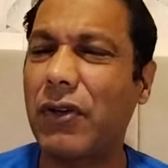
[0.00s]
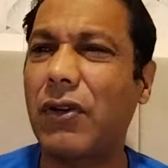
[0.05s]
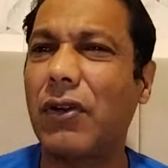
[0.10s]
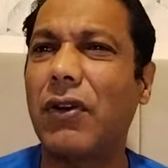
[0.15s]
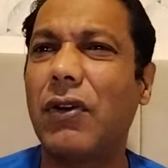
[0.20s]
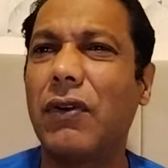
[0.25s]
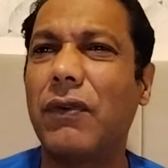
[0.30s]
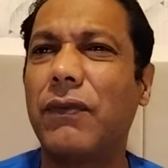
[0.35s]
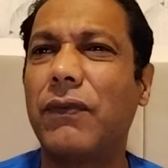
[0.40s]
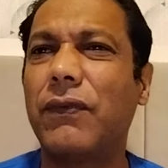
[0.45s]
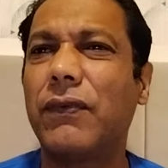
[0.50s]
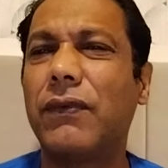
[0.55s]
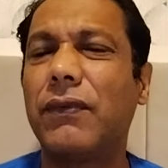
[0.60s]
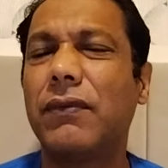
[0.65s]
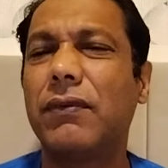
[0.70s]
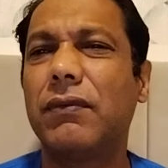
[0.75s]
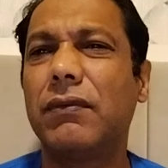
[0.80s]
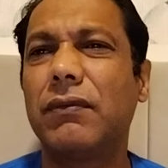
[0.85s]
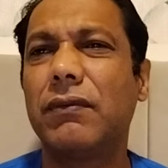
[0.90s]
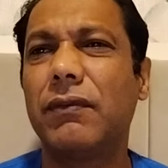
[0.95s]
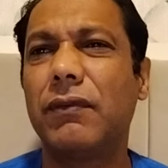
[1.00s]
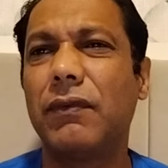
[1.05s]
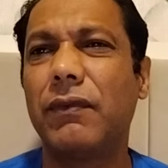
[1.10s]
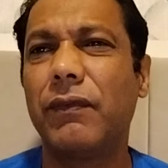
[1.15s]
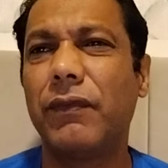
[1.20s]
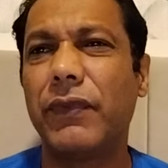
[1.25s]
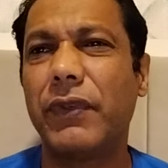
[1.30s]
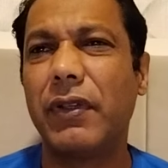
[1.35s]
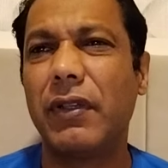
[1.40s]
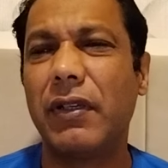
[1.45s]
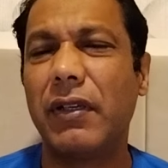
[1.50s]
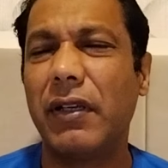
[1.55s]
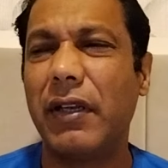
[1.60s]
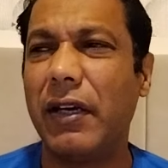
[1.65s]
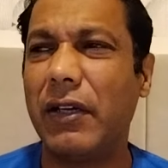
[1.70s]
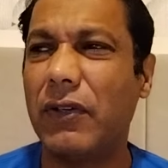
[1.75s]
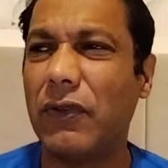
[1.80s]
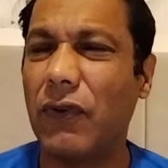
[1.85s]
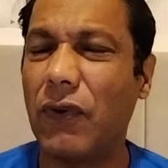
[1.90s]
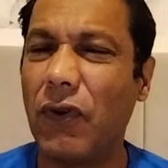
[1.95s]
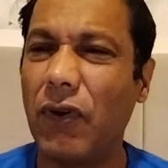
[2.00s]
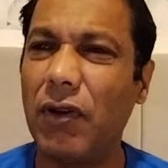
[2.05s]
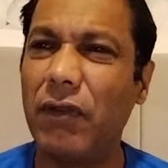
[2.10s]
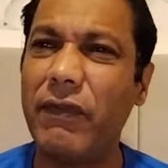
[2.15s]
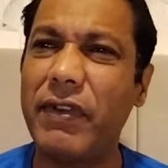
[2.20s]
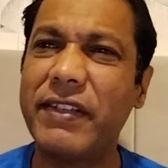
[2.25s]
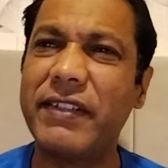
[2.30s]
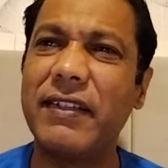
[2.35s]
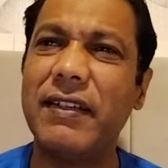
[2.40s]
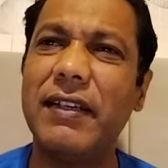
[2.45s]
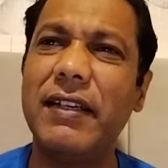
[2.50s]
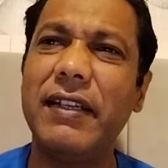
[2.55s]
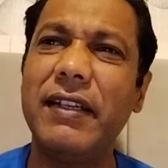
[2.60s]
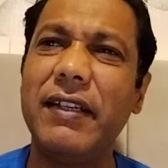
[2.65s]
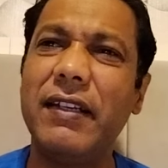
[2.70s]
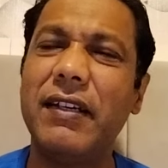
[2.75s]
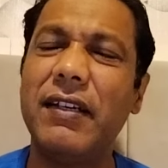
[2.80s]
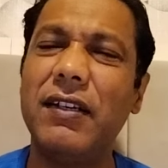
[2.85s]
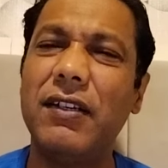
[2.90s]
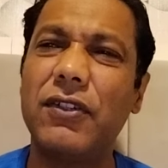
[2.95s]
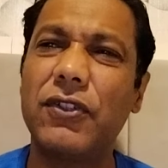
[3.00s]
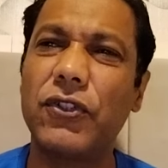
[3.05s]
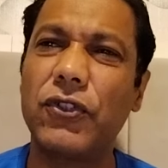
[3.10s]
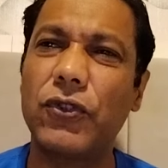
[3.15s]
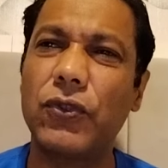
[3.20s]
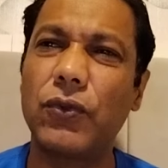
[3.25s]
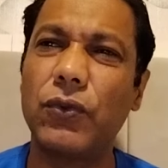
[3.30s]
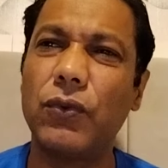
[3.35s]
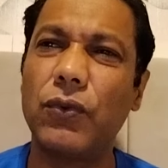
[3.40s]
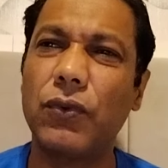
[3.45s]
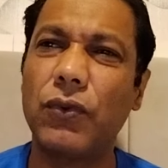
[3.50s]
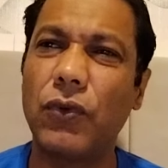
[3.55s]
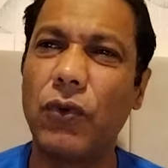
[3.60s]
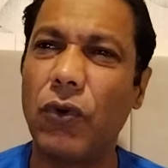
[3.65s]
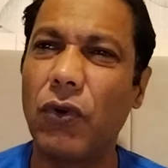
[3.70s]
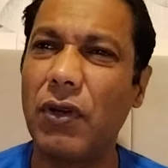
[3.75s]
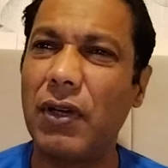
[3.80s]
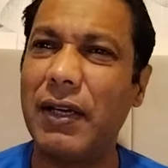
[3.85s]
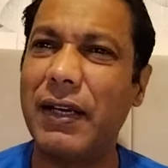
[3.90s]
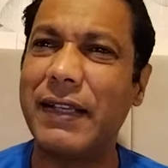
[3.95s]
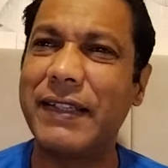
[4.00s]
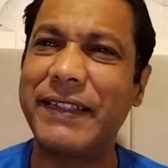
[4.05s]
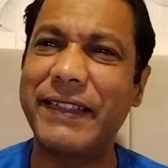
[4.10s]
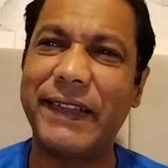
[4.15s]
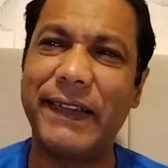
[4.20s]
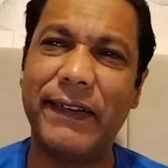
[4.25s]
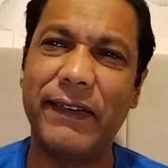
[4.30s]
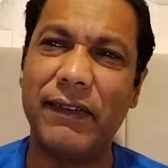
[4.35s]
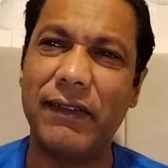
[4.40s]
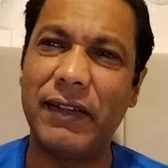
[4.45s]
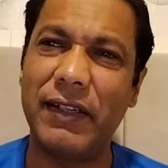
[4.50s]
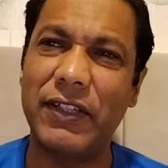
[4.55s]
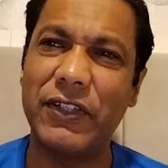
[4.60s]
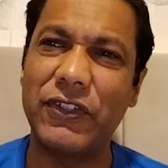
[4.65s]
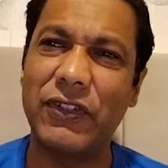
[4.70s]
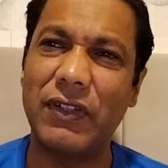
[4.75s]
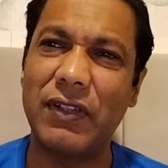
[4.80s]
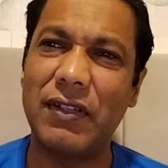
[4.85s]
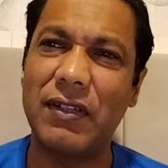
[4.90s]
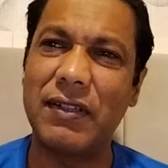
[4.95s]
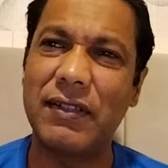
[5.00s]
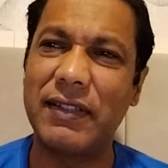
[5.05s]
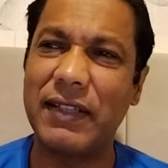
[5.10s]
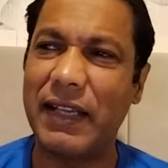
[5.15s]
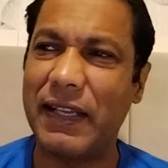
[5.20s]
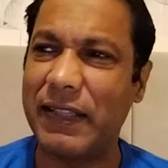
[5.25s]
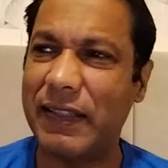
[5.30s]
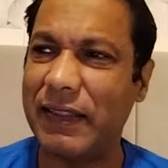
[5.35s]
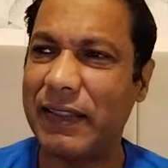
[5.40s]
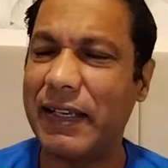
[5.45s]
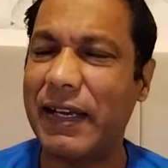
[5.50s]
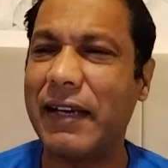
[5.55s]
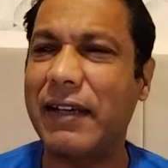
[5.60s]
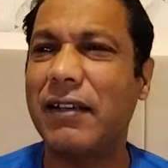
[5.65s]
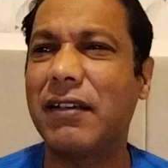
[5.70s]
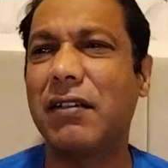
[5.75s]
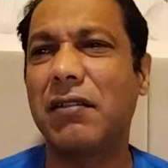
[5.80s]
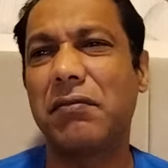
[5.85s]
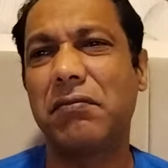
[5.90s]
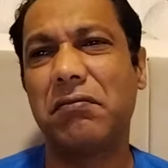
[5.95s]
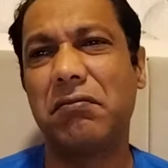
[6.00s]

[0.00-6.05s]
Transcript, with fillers: cut off, it always leads to coldness in relations, and that